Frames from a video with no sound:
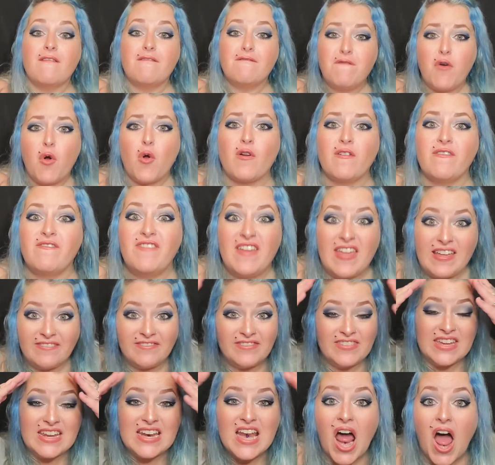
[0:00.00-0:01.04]
for
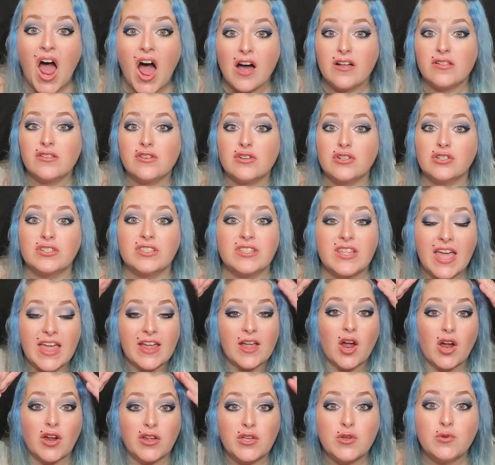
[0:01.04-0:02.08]
$50. Like,
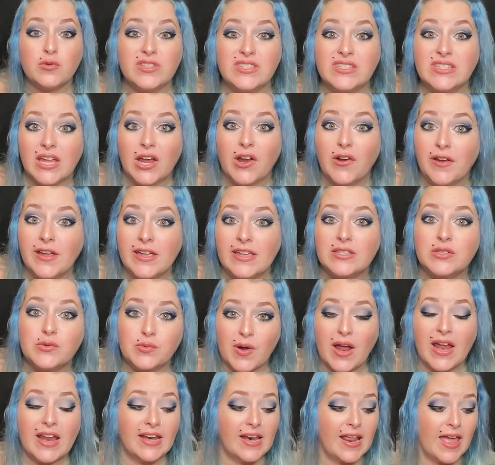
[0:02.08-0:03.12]
are you serious
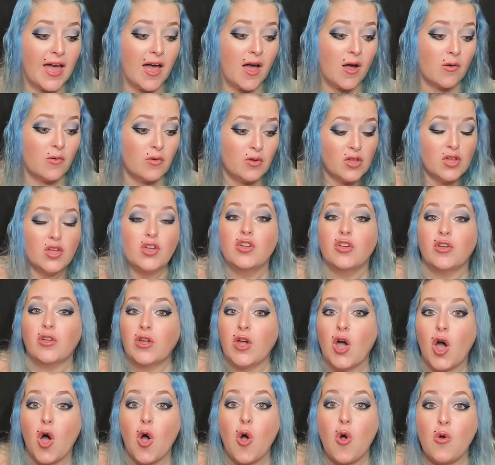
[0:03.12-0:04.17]
right now?
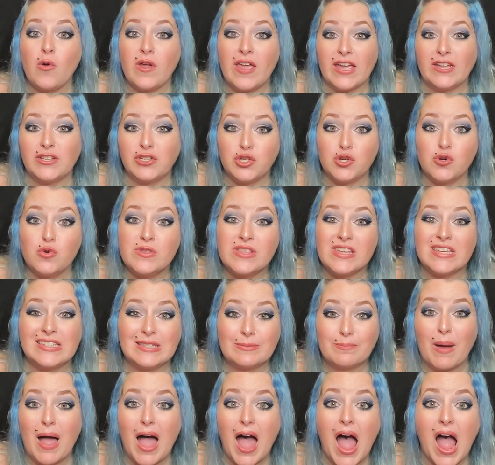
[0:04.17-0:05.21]
Go get you this
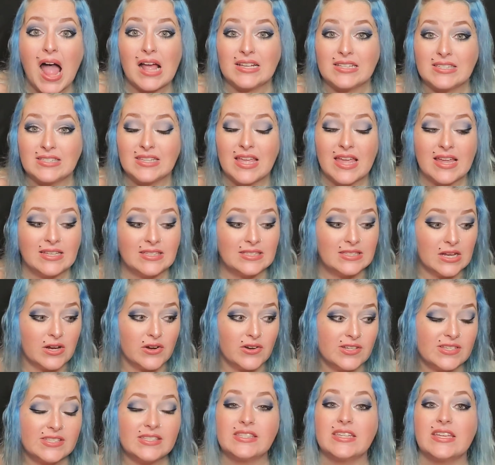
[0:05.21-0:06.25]
box. Like,
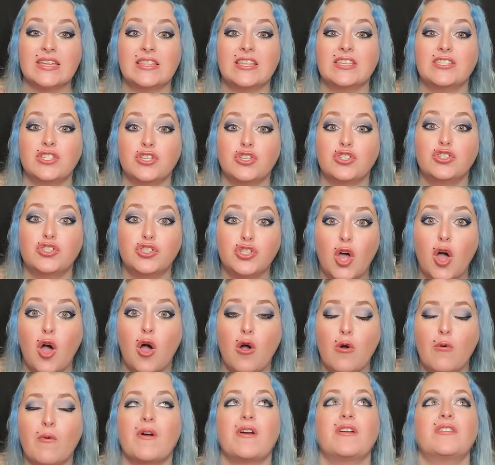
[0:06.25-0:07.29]
seriously, this is
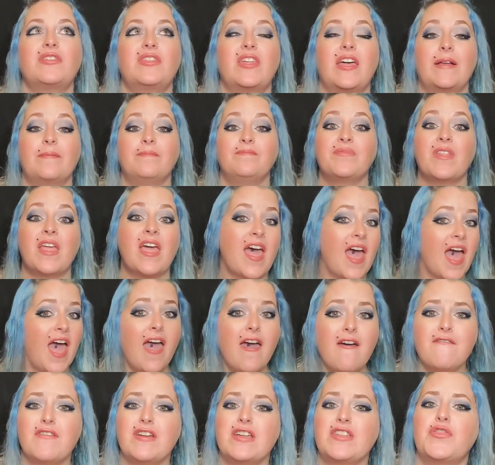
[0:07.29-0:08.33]
so worth it.
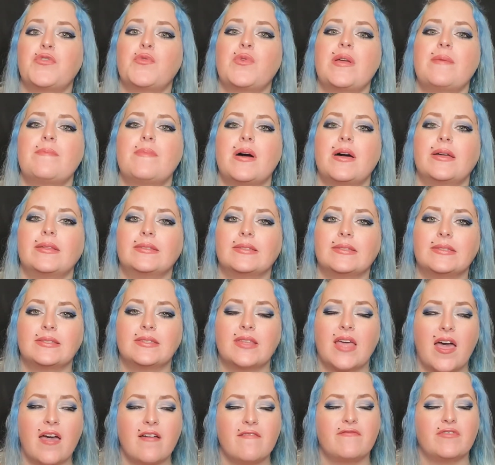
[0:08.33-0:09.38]
Every 3 months.
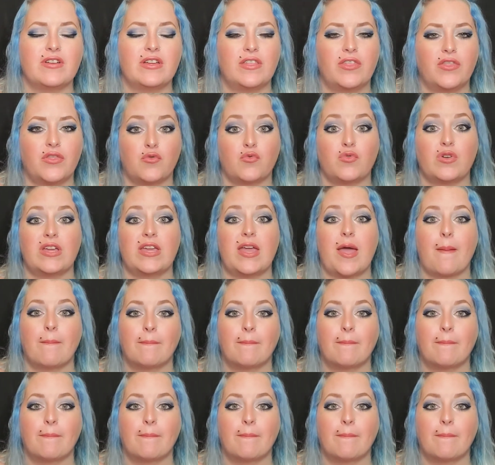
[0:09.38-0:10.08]
Every 3